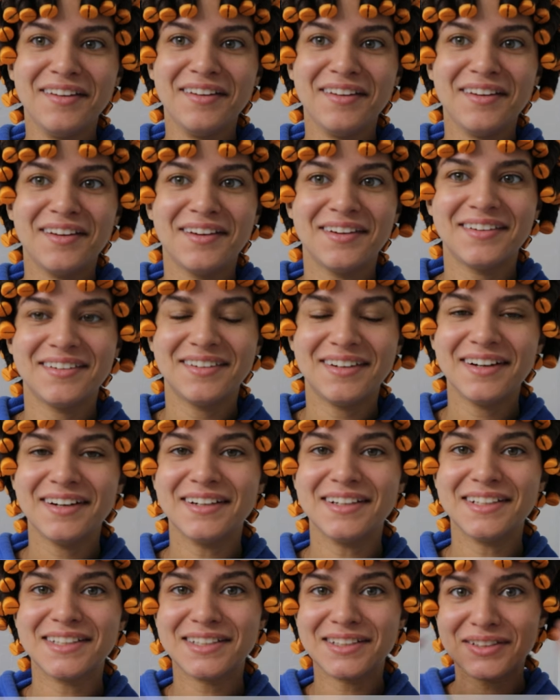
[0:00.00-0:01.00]
Alrighty,
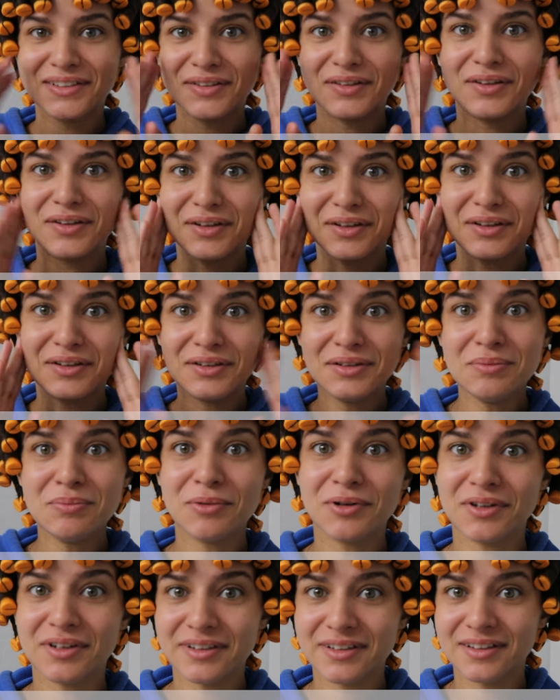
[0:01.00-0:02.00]
so good
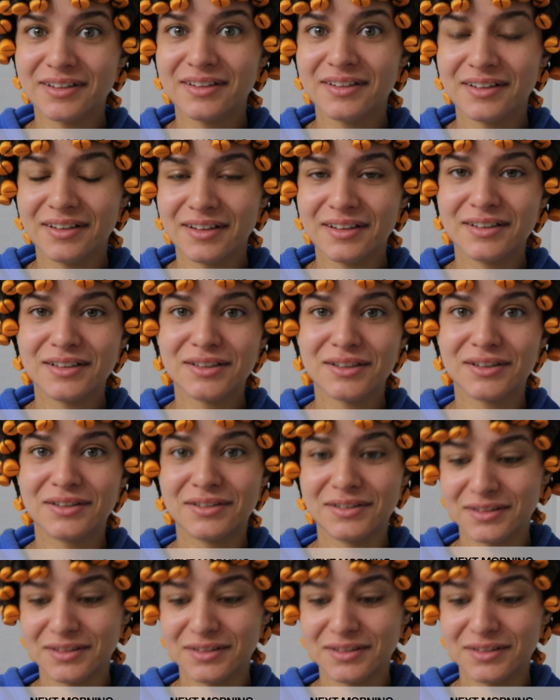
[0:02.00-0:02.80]
morning. It is currently